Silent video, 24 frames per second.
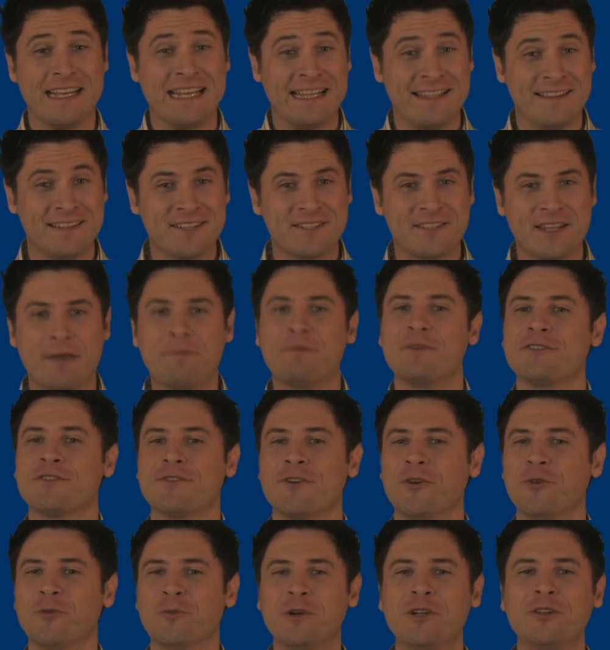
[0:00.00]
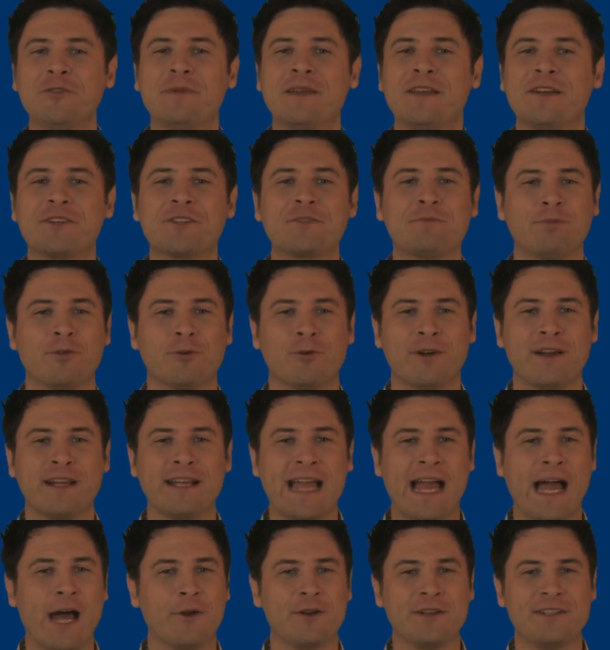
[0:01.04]
In this episode, we'll be exploring
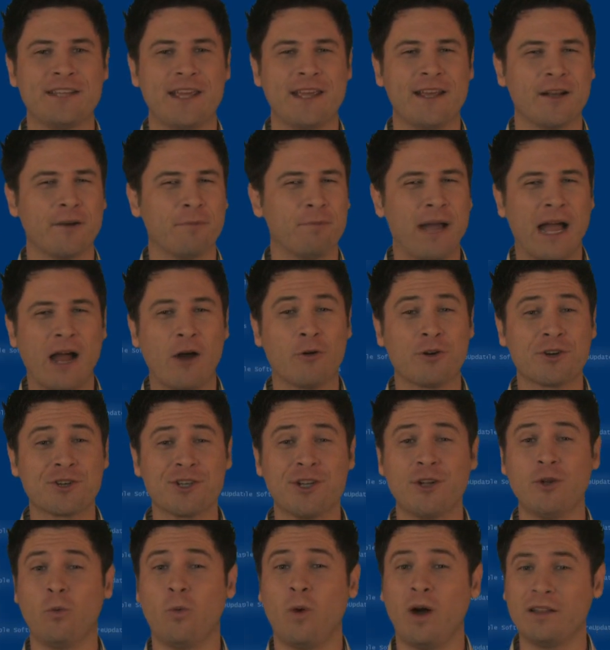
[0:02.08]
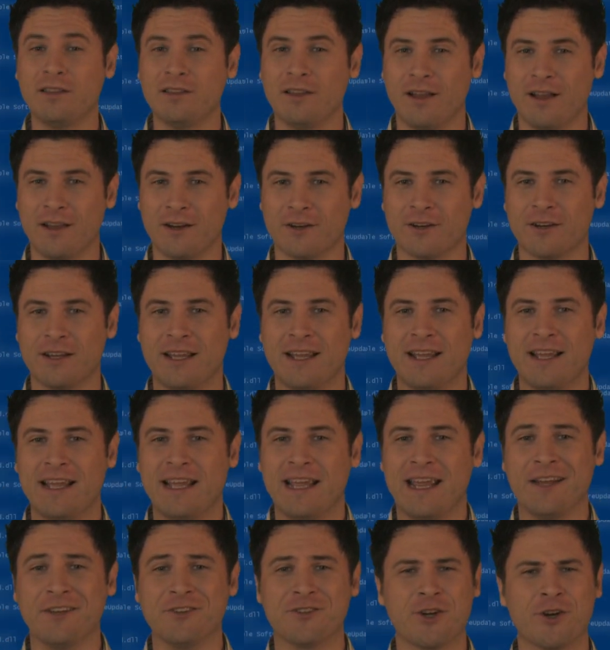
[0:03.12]
how to take a PowerShell one-liner
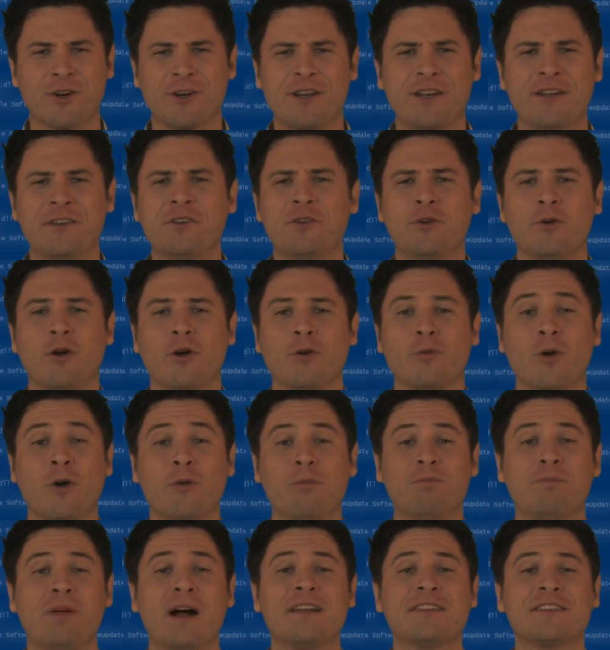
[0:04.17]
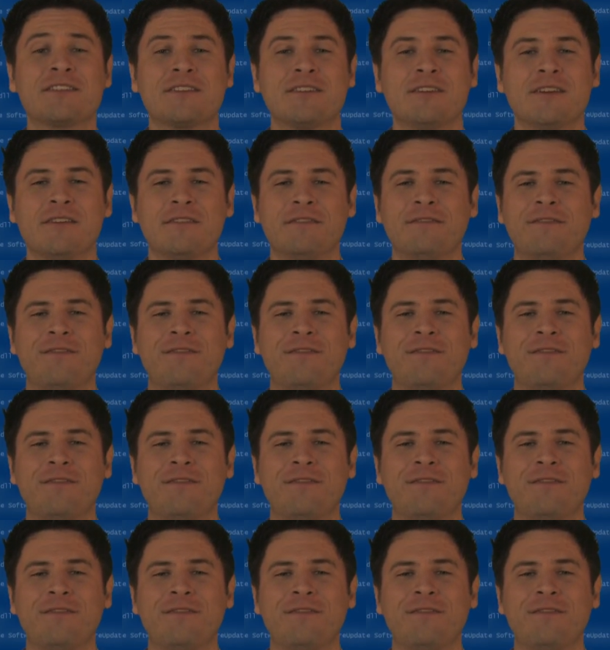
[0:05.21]
and turn it into a robust,